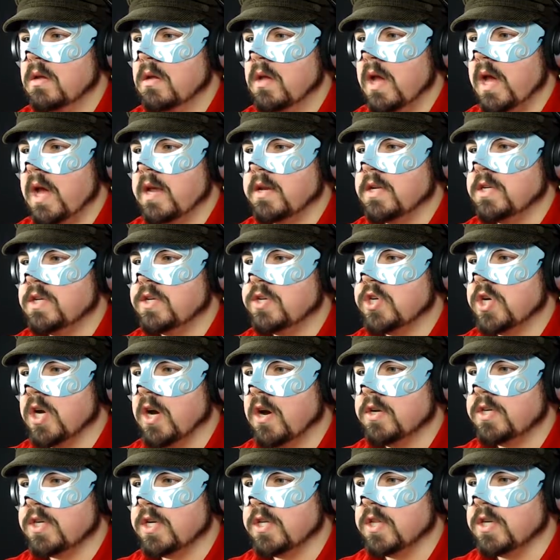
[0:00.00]
And he's
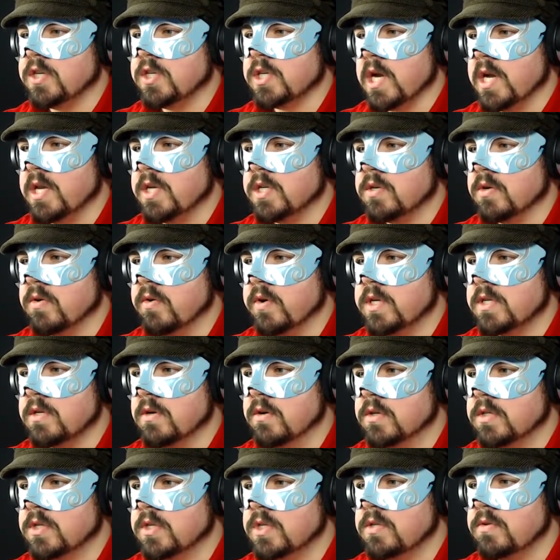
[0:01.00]
charging the chainsaw, he's
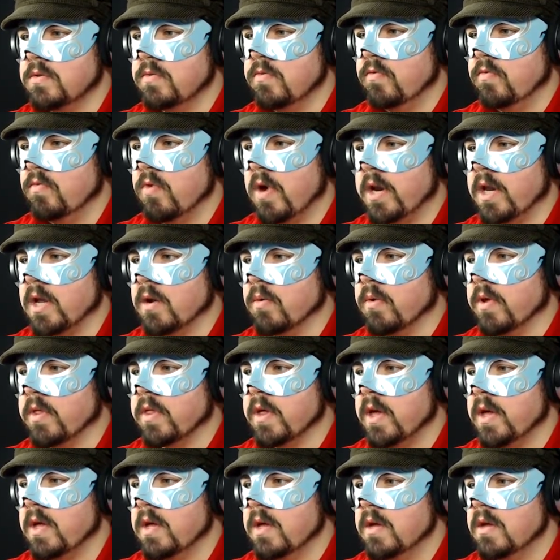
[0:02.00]
not just running with
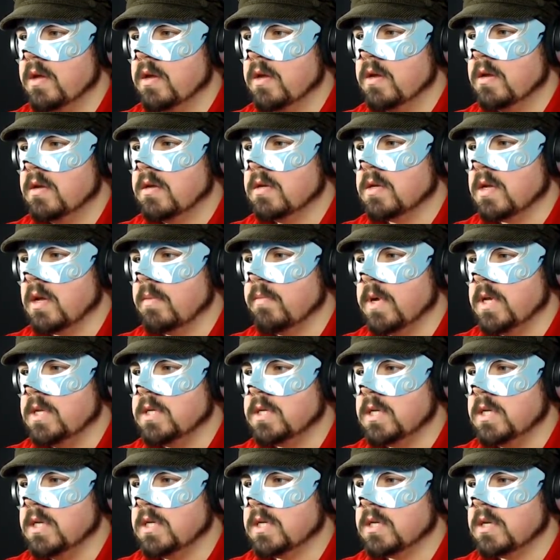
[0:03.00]
it. So that
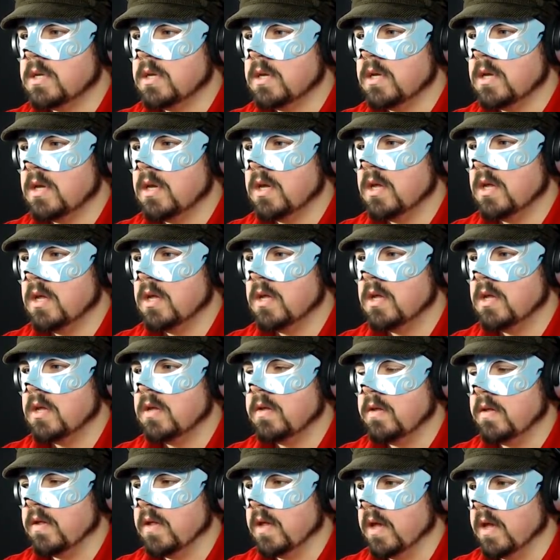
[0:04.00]
means he's
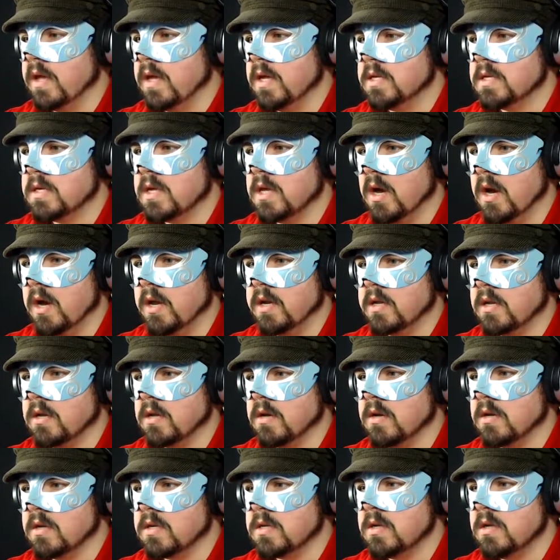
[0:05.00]
kind of
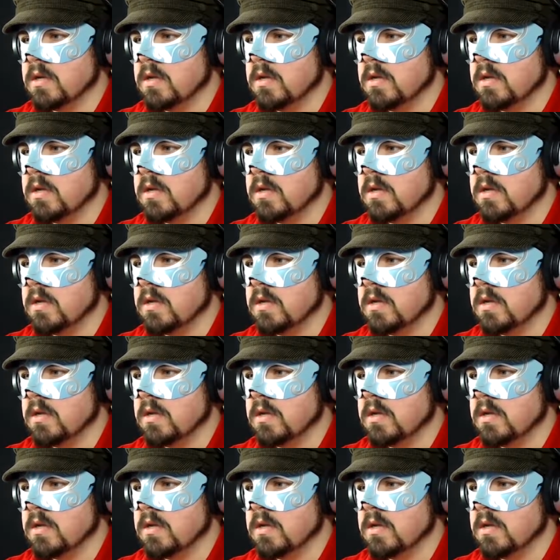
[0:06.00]
good.